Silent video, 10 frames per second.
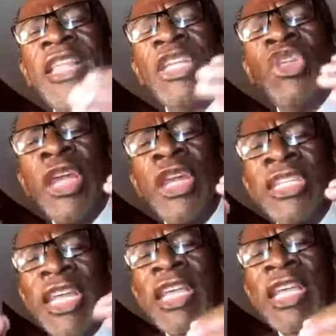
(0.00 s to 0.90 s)
that you
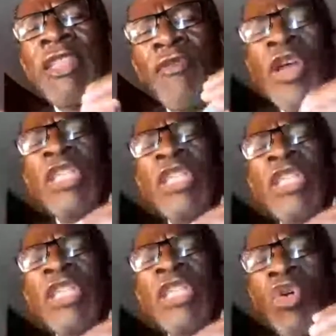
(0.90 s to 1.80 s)
can take the voice
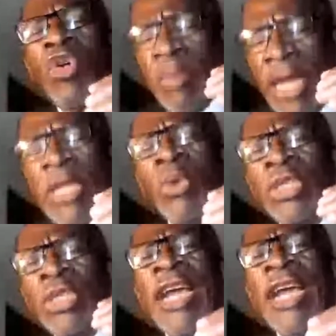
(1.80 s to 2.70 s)
of an old man
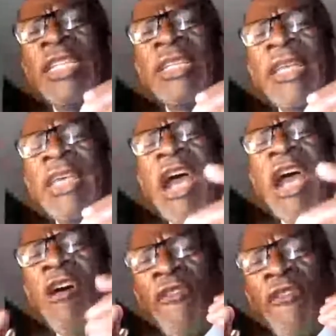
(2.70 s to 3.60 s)
who died,
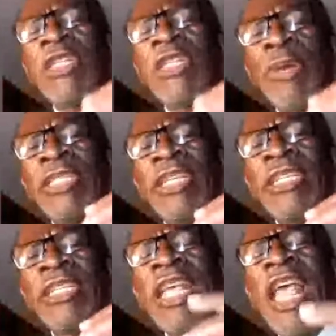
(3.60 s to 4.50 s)
our first
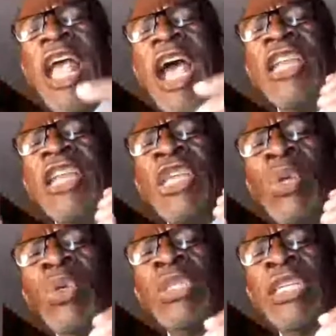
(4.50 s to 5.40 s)
president, and
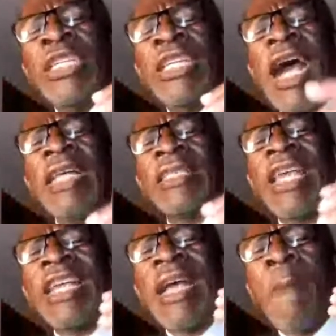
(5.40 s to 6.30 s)
use it as
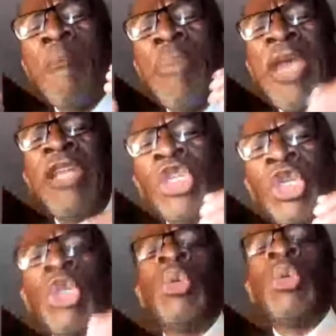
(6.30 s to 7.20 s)
a campaign
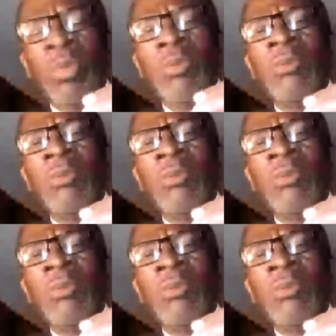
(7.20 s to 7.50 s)
tool